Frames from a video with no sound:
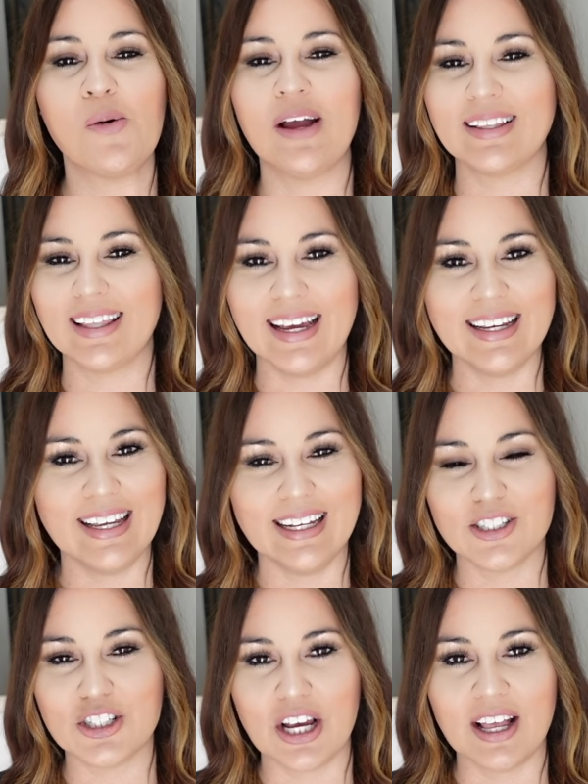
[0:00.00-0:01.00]
and like
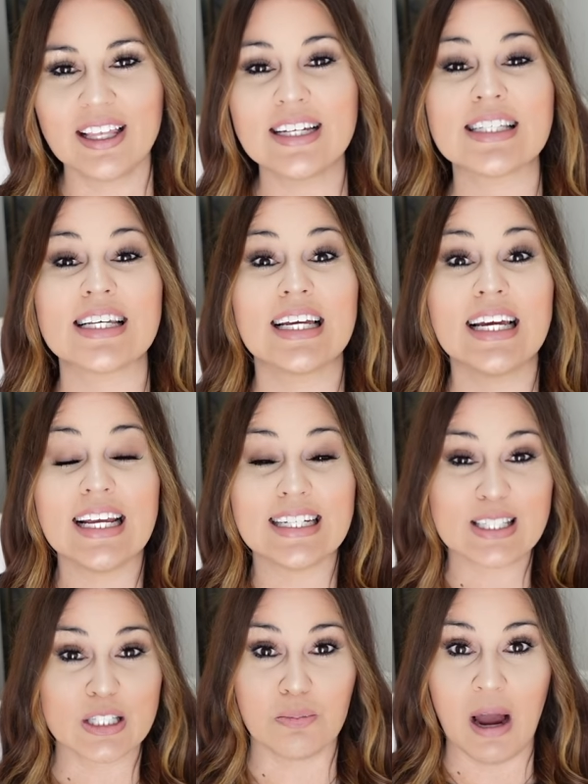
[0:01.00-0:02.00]
get jealous, get
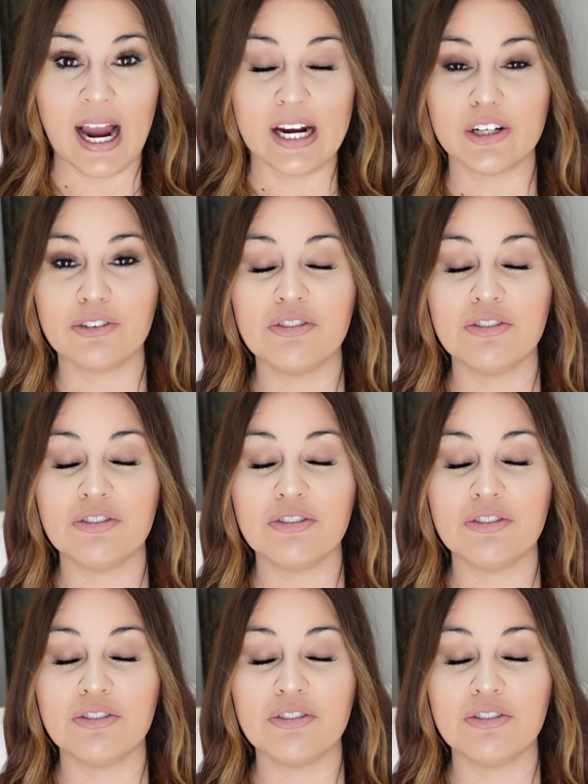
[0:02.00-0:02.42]
inspired.